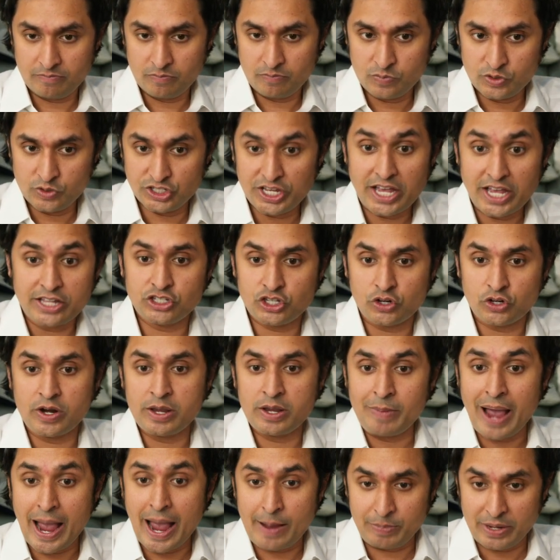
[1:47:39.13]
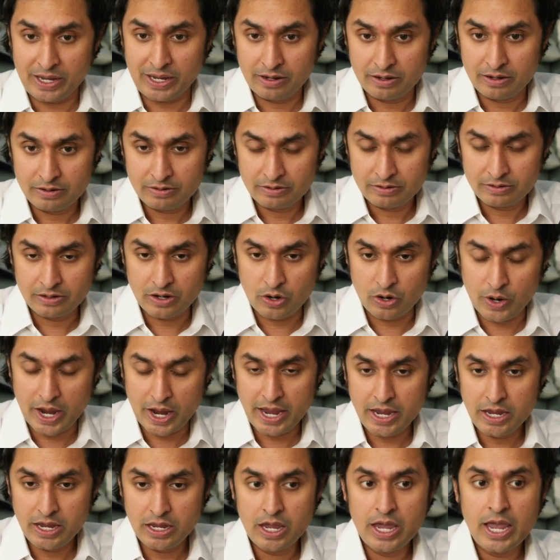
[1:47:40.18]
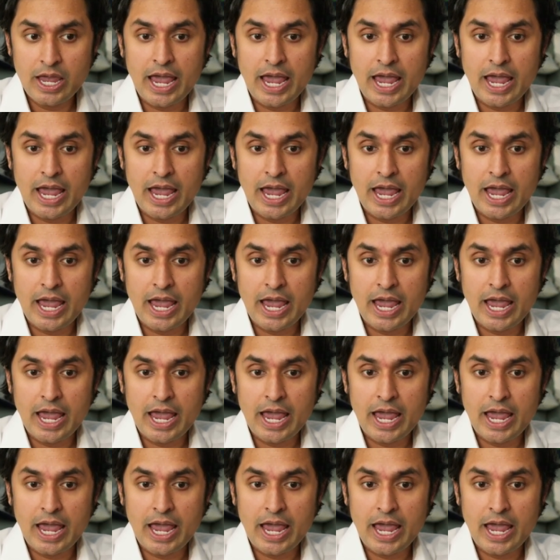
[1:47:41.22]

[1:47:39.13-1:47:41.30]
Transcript: sensory mapping, okay?